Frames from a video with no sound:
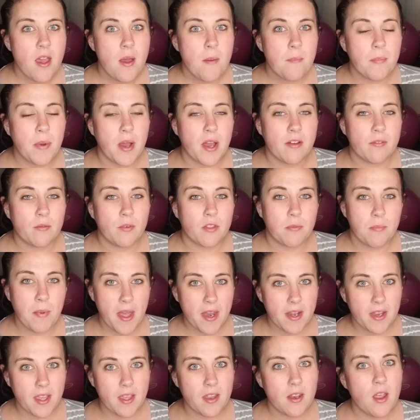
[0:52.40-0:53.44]
But with
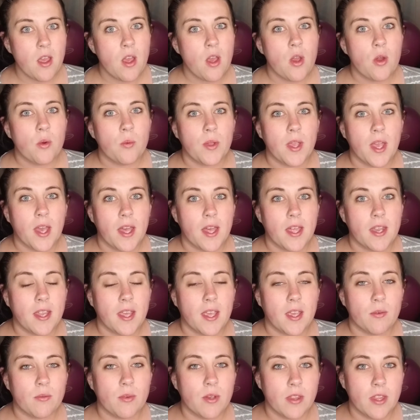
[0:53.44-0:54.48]
Bennett, we had
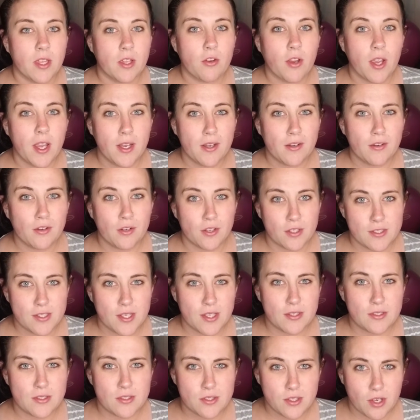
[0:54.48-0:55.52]
a really great
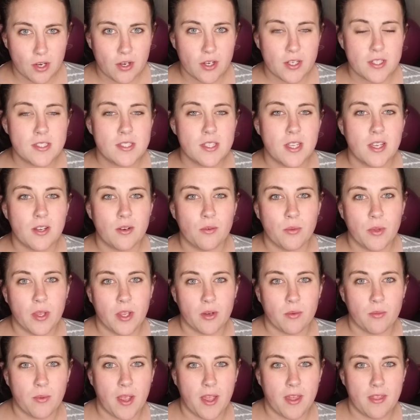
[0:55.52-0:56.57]
nursing start in a
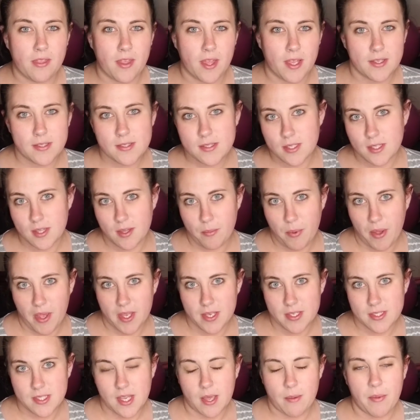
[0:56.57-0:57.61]
weird way thanks to the
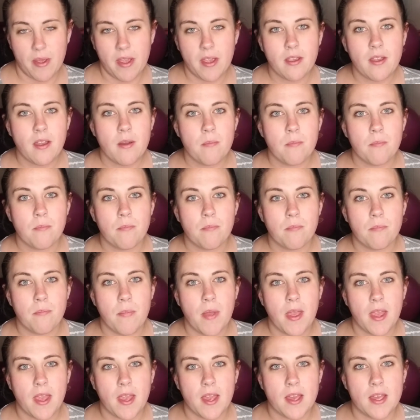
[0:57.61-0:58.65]
pandemic.
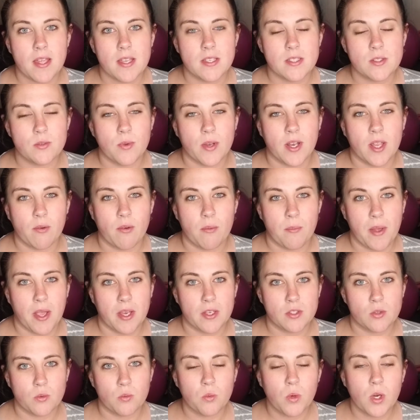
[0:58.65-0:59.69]
And when I went back
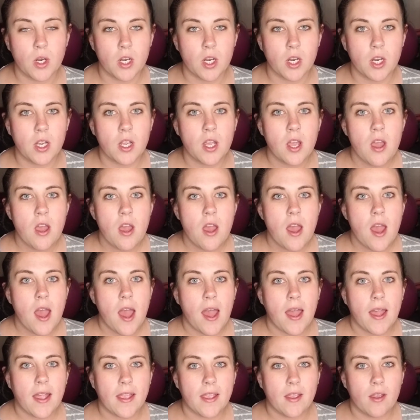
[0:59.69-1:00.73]
to work,
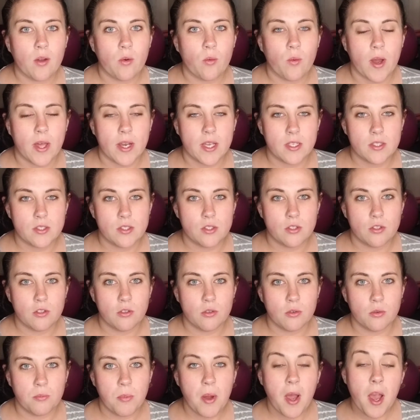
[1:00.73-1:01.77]
I wanted
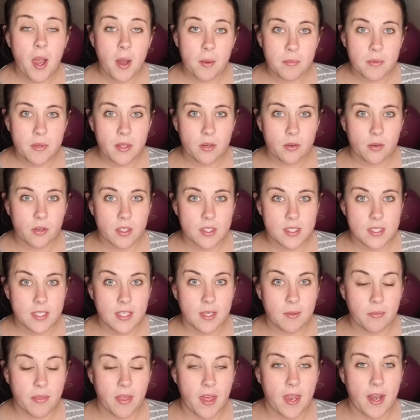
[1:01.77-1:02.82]
to pump in order to
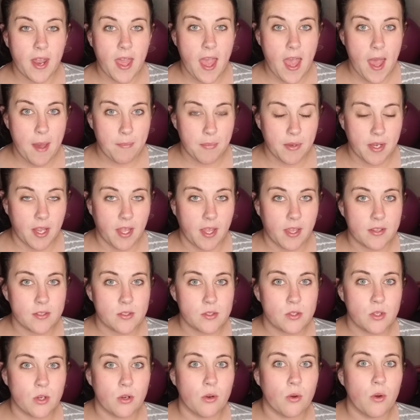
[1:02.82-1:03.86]
keep that happening.
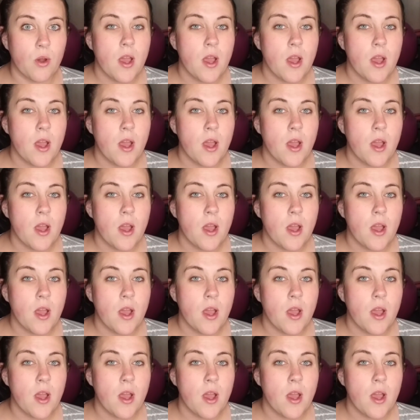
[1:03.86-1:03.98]
So